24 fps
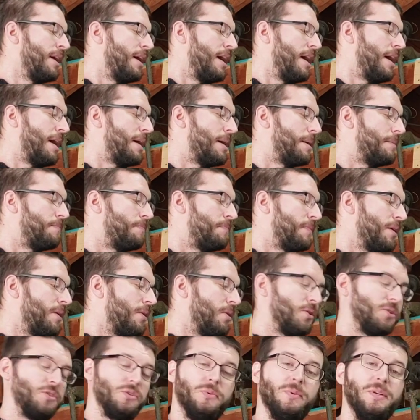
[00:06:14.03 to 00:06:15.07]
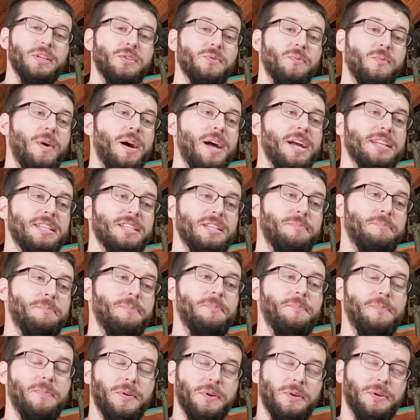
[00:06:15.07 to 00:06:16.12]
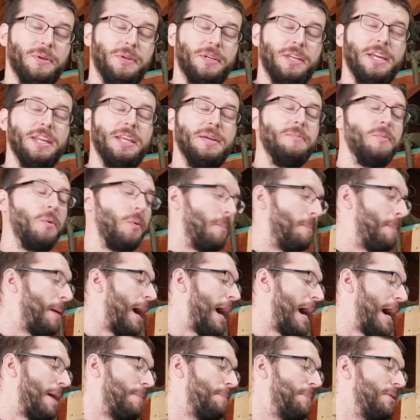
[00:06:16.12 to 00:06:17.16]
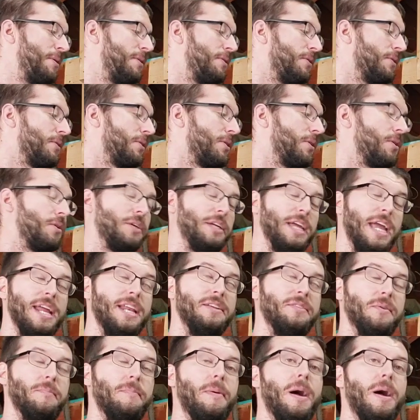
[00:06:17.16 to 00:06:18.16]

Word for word: Um, there's a reason why it's they're getting more popular, gaining their